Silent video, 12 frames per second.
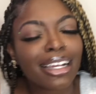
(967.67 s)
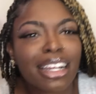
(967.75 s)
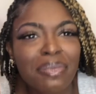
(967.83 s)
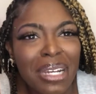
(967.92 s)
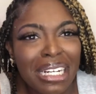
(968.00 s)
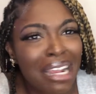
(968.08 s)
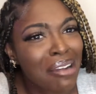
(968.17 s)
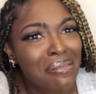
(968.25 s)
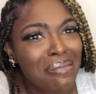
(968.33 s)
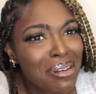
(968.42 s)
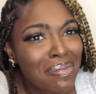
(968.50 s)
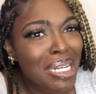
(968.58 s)
come on now,
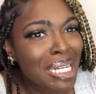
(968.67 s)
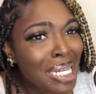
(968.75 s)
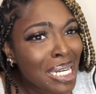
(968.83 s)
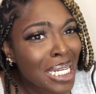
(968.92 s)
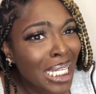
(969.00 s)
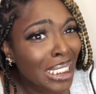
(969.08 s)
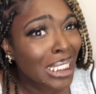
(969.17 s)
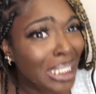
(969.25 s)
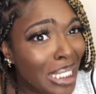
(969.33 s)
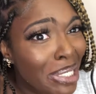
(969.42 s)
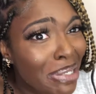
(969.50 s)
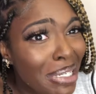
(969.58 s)
come on, that's
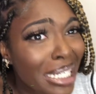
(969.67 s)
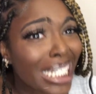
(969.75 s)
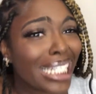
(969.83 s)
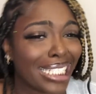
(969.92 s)
scary.